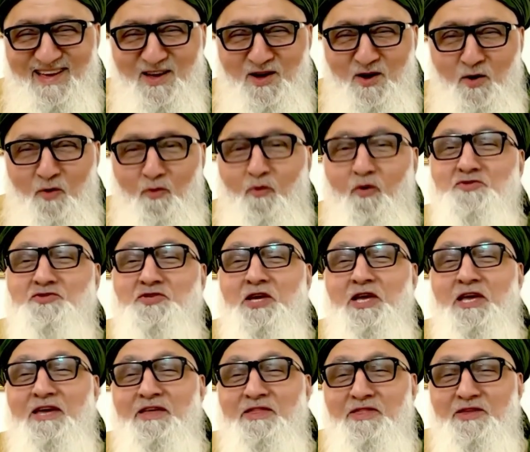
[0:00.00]

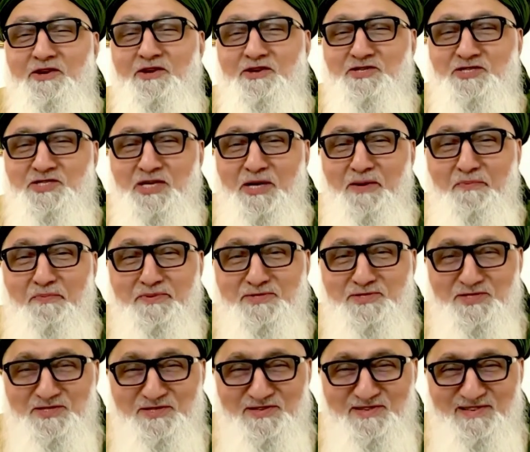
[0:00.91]
watching in their
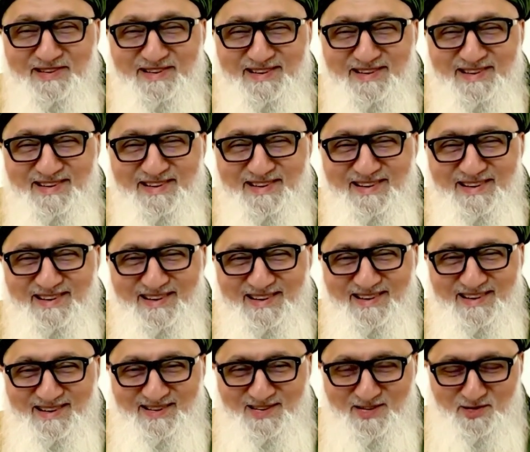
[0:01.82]
ships.
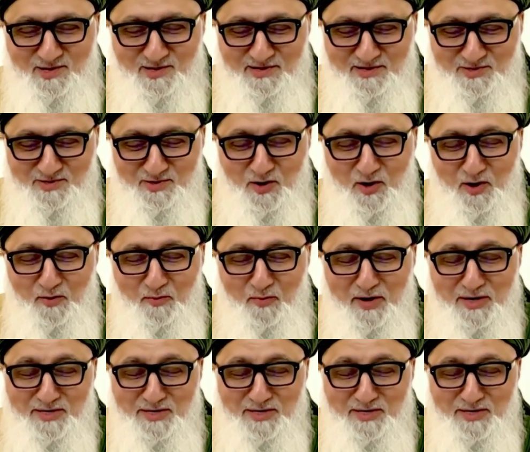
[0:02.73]
InshaAllah.